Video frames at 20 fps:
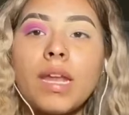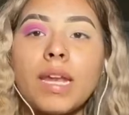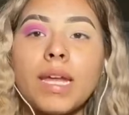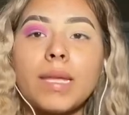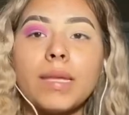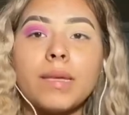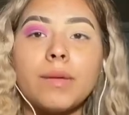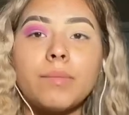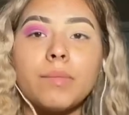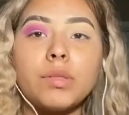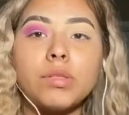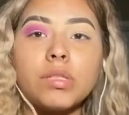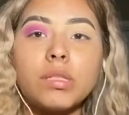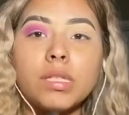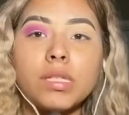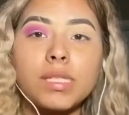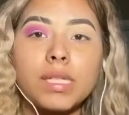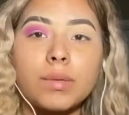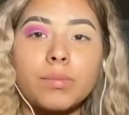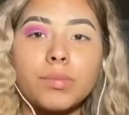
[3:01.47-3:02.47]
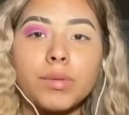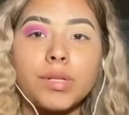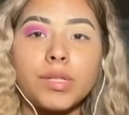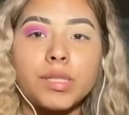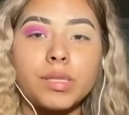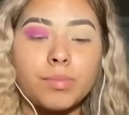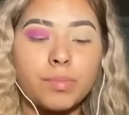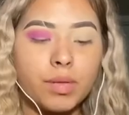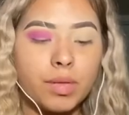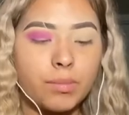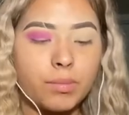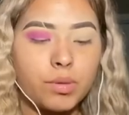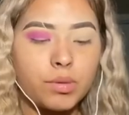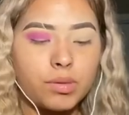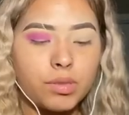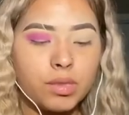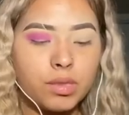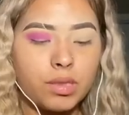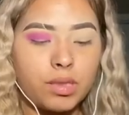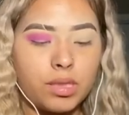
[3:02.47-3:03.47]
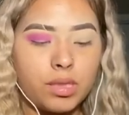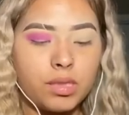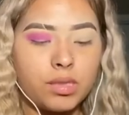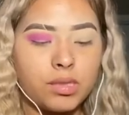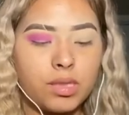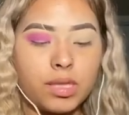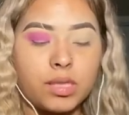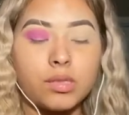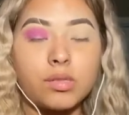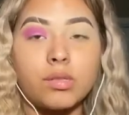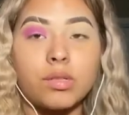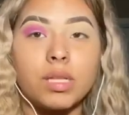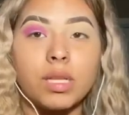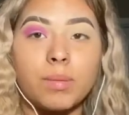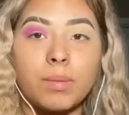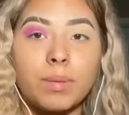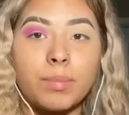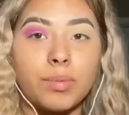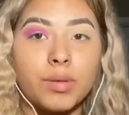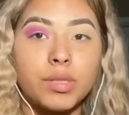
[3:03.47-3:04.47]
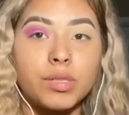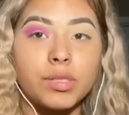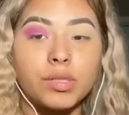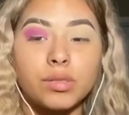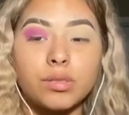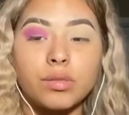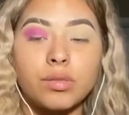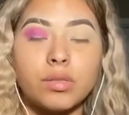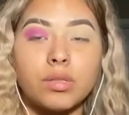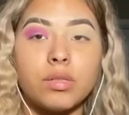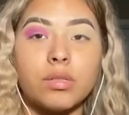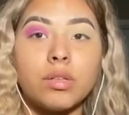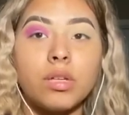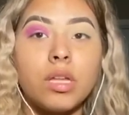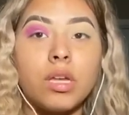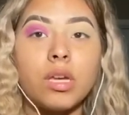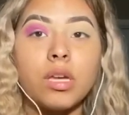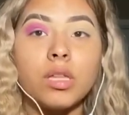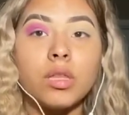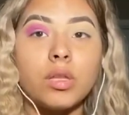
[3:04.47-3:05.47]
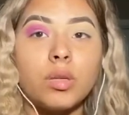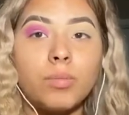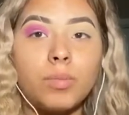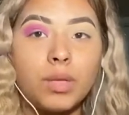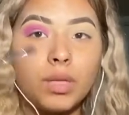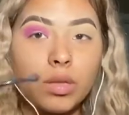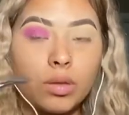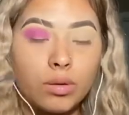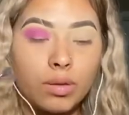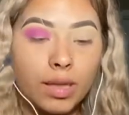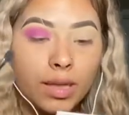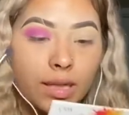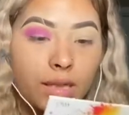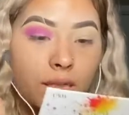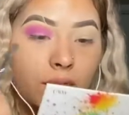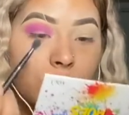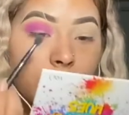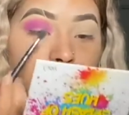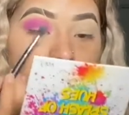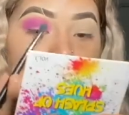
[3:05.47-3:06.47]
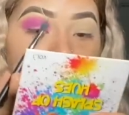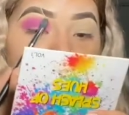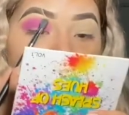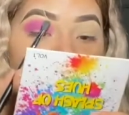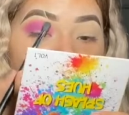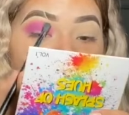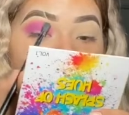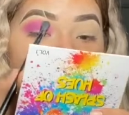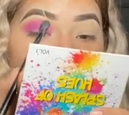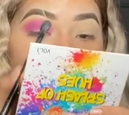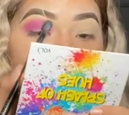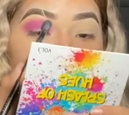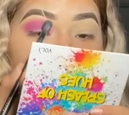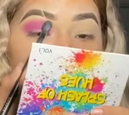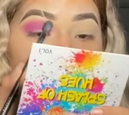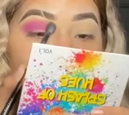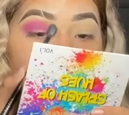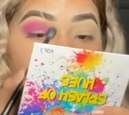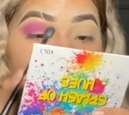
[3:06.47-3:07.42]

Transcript: I am using the same brush, but I'm using this like to clean my brushes so that there'll be no like shadow left on it.